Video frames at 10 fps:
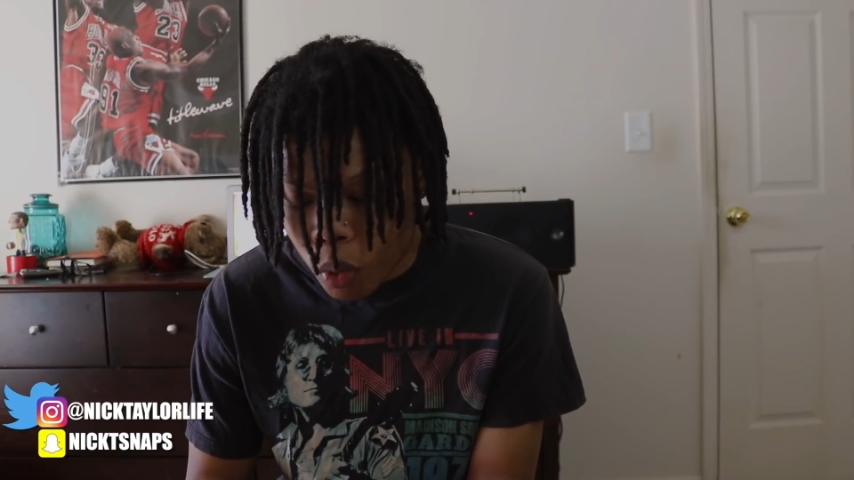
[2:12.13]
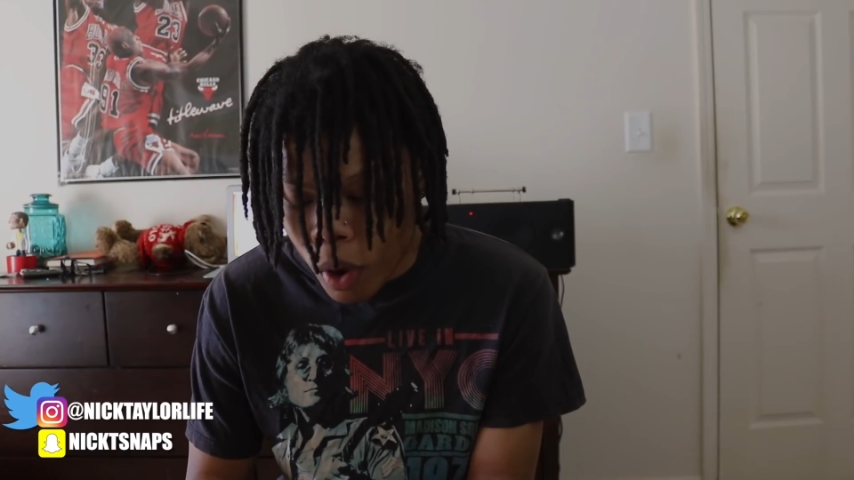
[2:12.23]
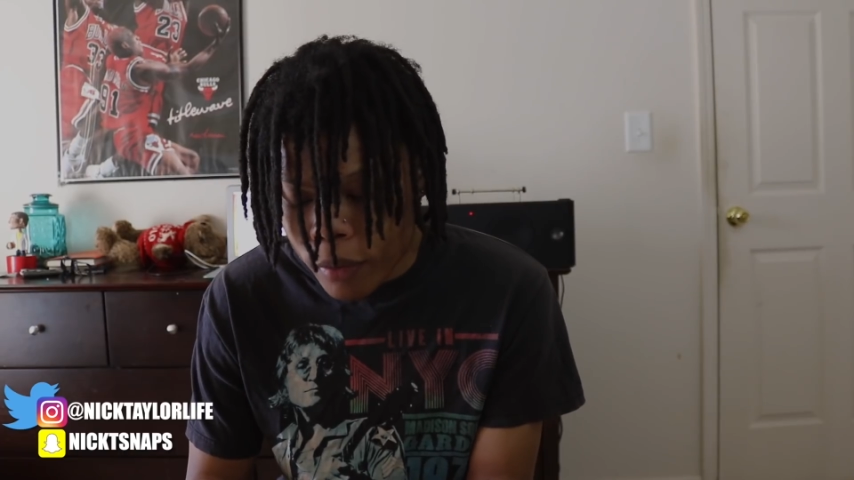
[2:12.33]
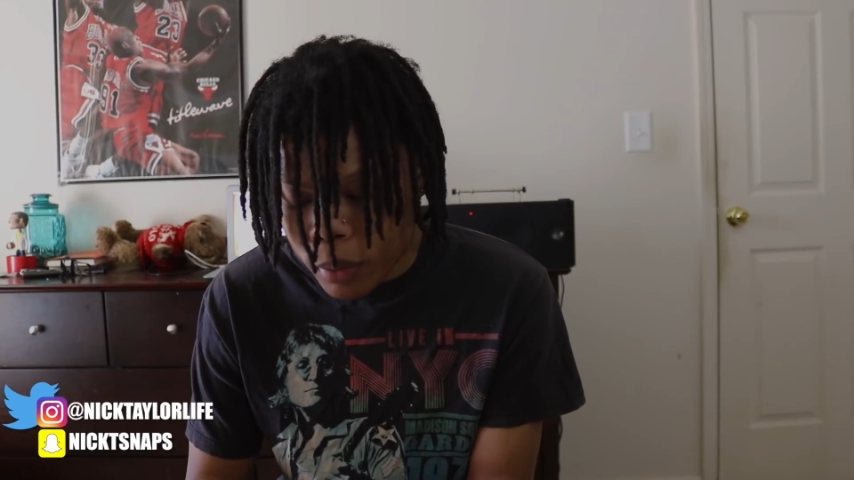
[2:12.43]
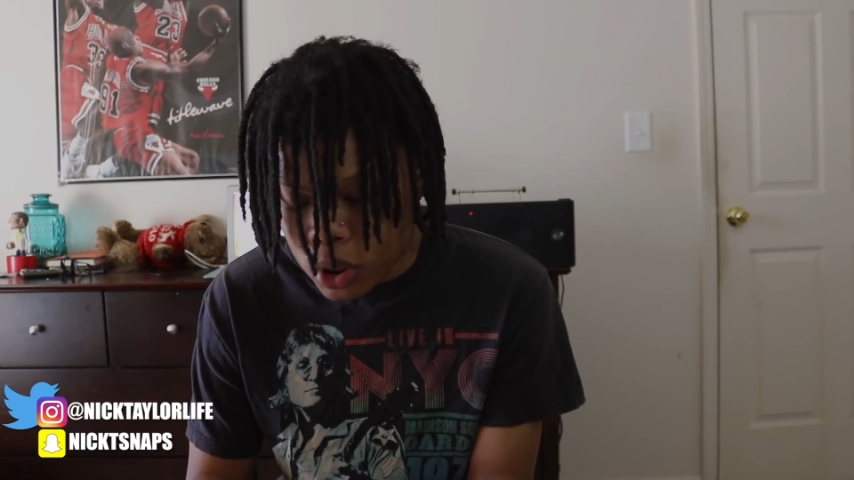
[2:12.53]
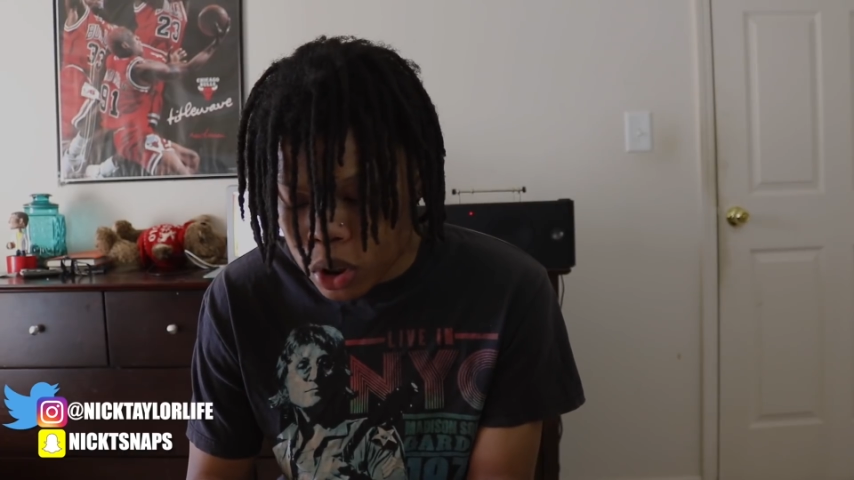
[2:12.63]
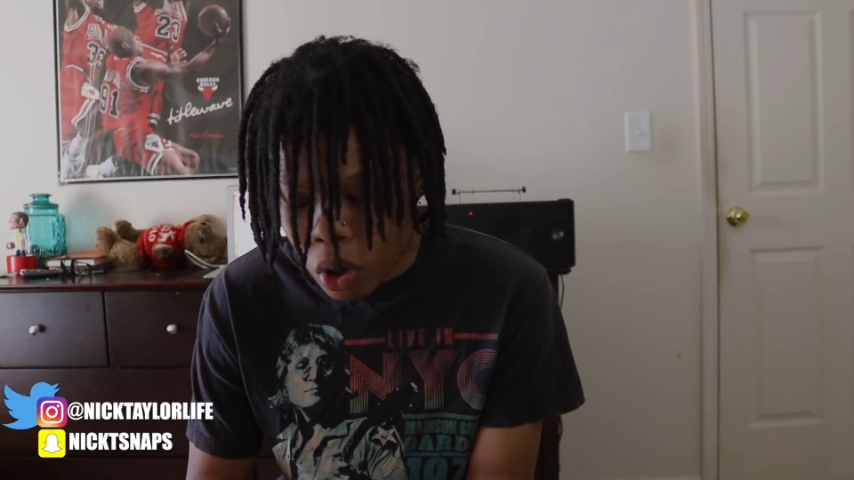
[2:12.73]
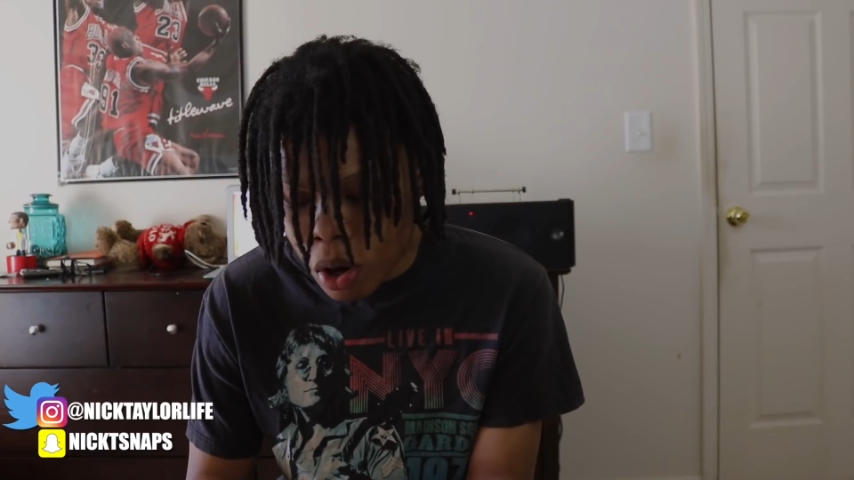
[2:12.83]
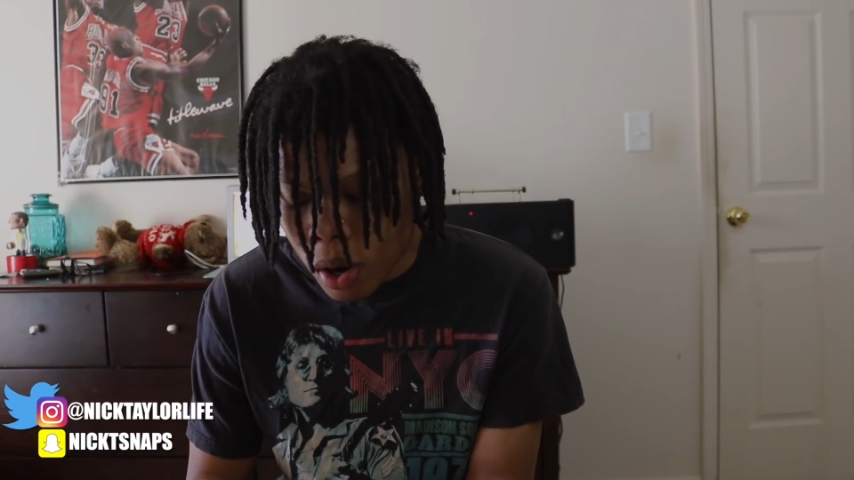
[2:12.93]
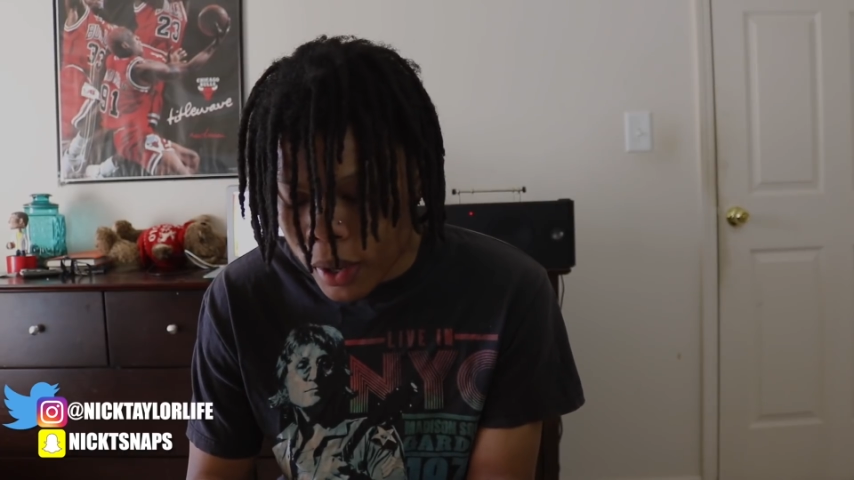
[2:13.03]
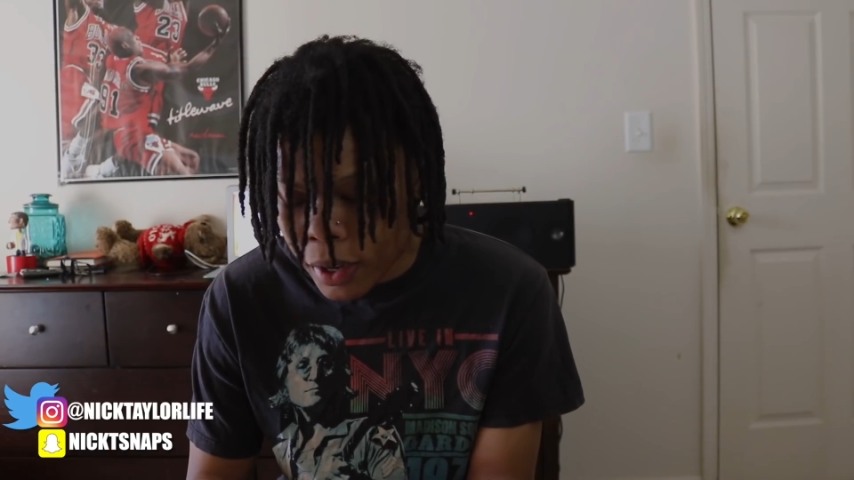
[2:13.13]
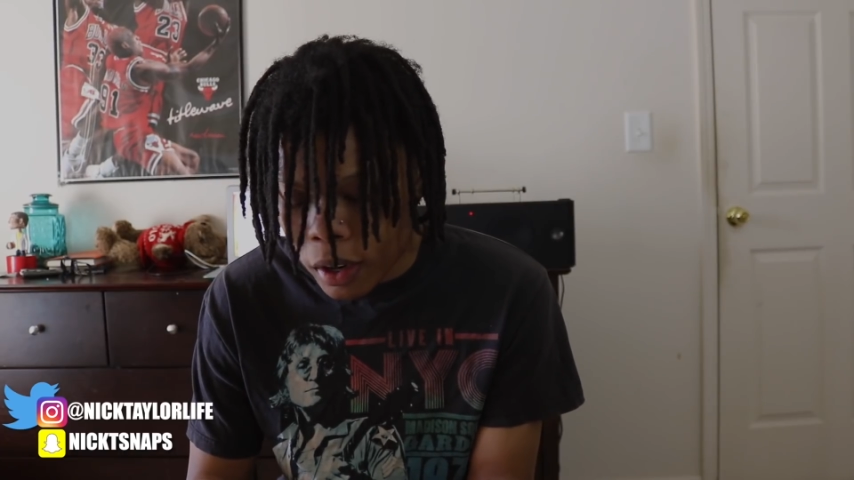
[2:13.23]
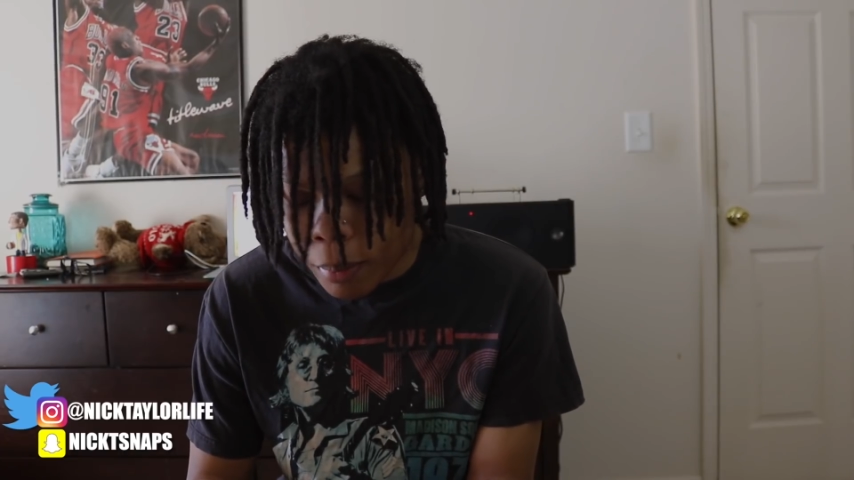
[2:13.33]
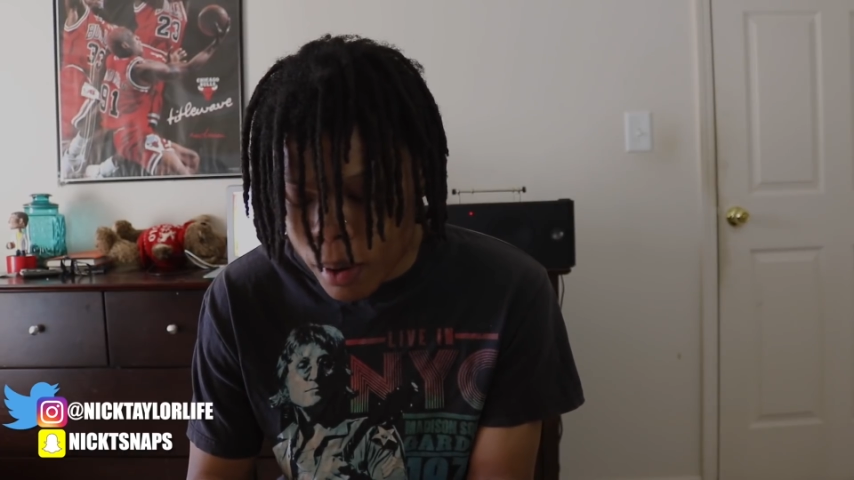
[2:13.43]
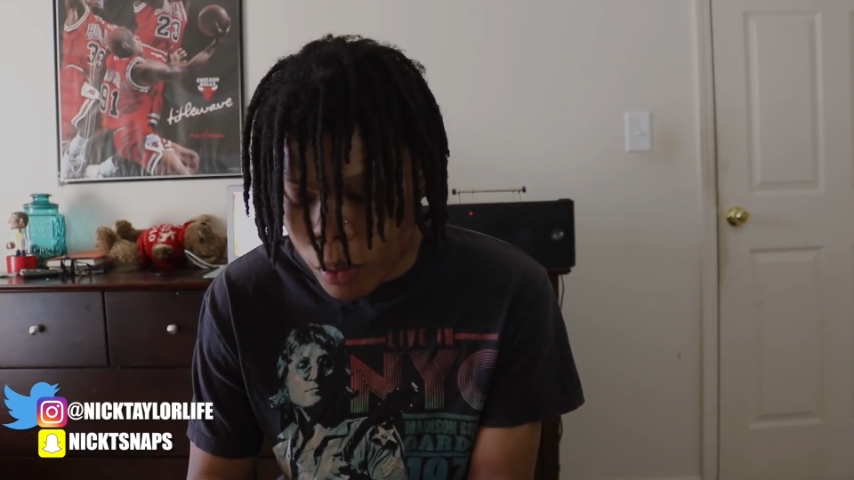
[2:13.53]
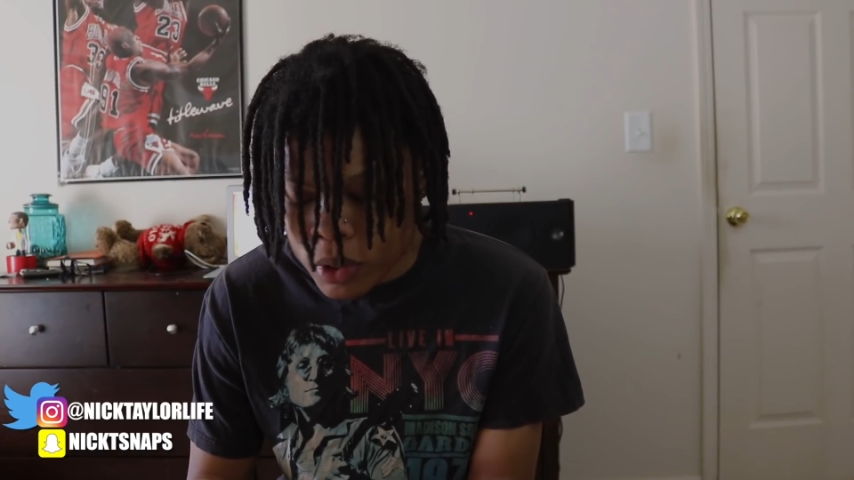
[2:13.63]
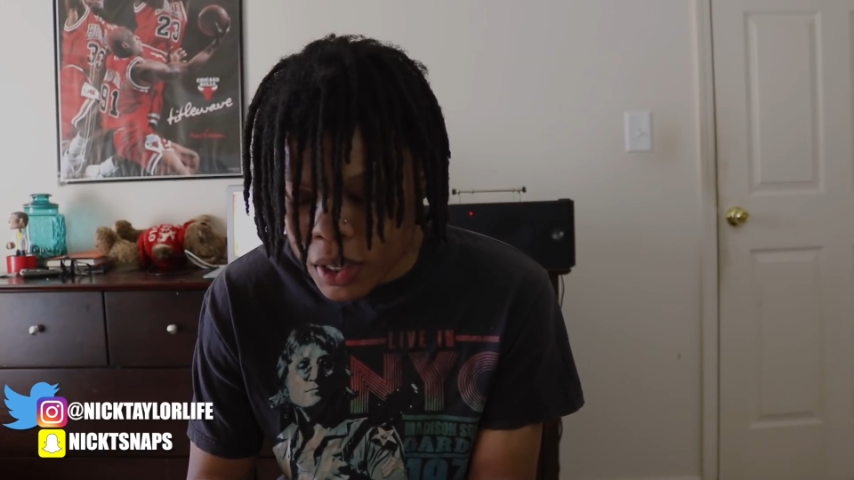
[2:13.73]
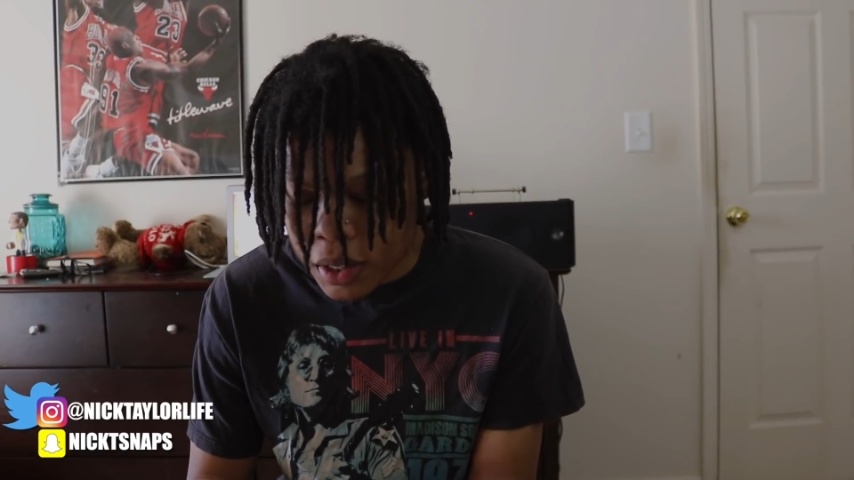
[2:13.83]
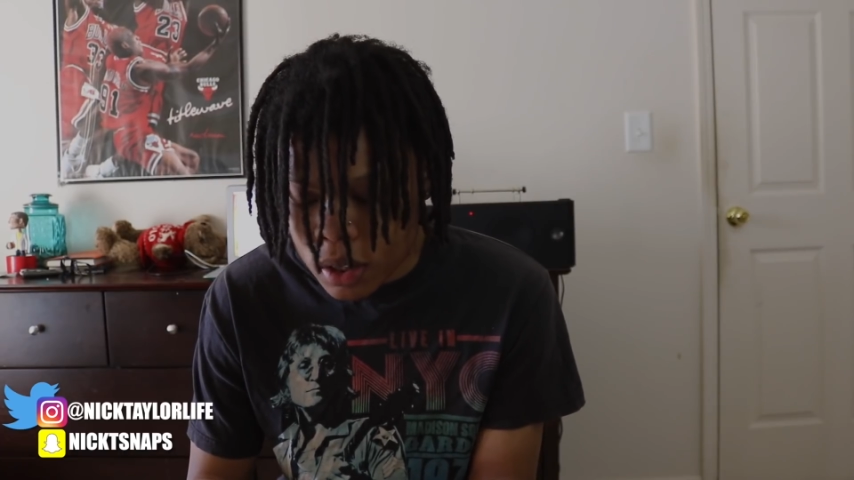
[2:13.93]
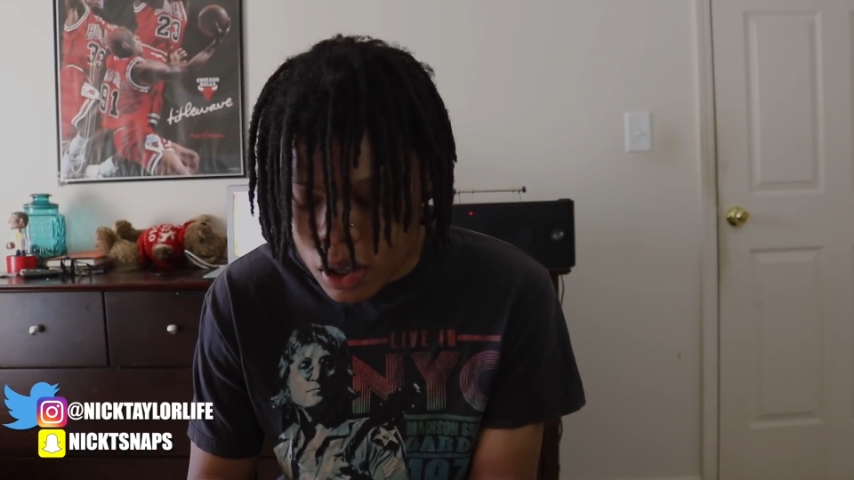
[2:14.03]
Right from the start, all I cared about was
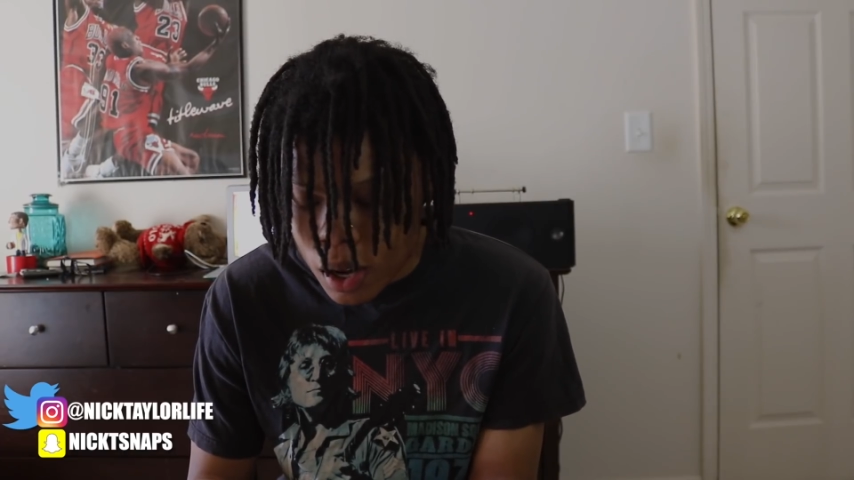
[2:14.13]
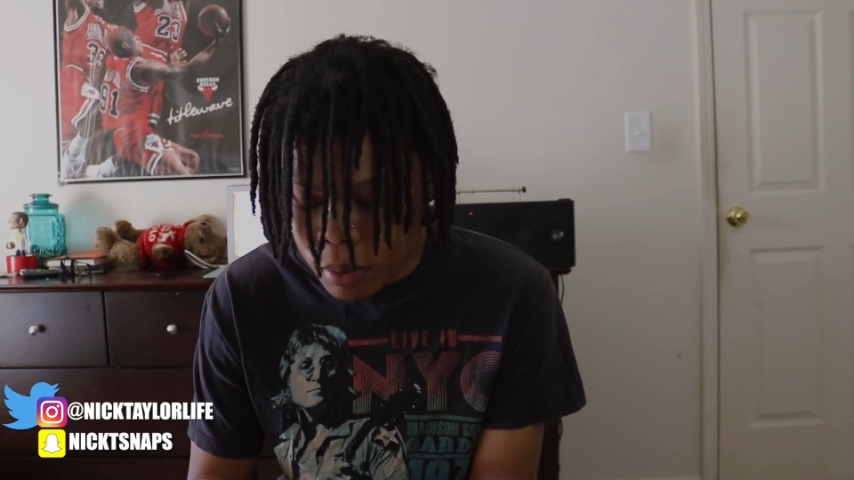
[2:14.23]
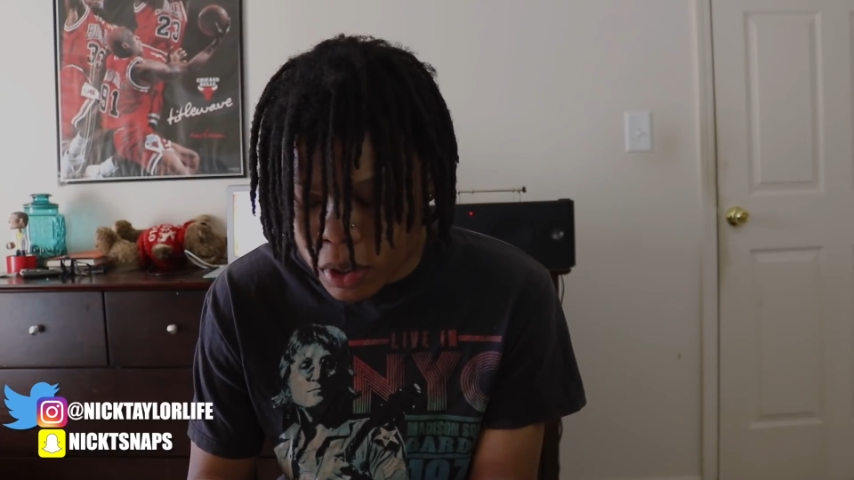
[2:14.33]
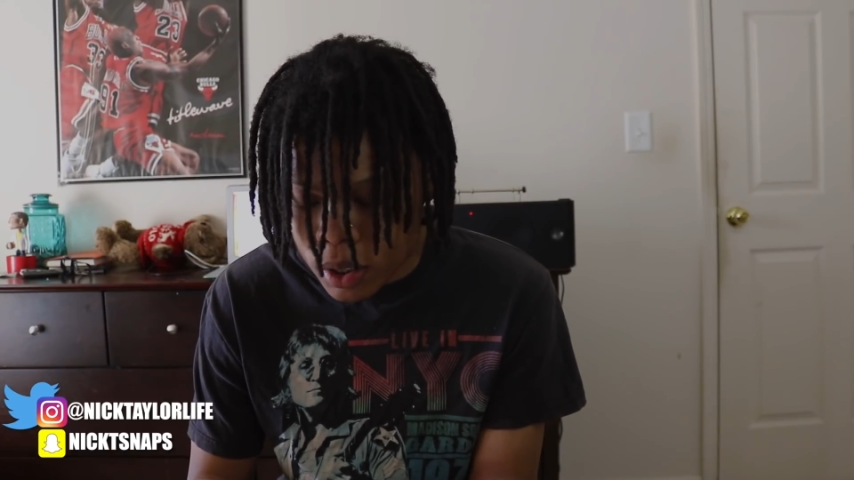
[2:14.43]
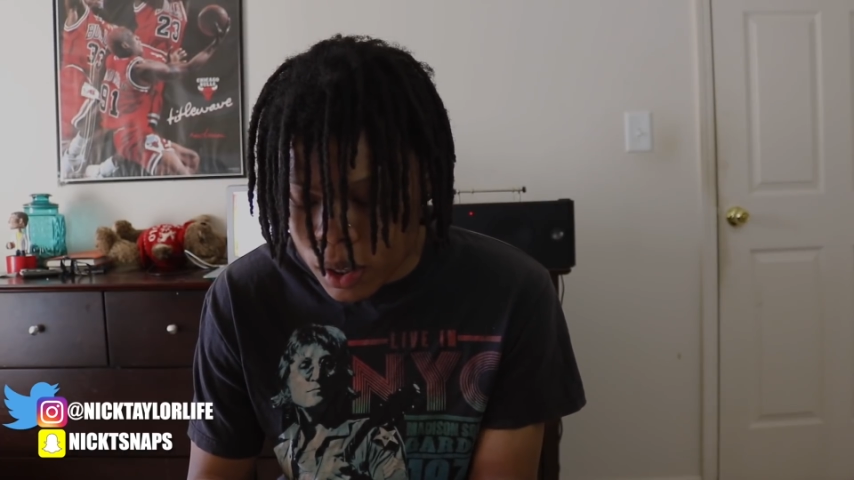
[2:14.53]
getting the job done,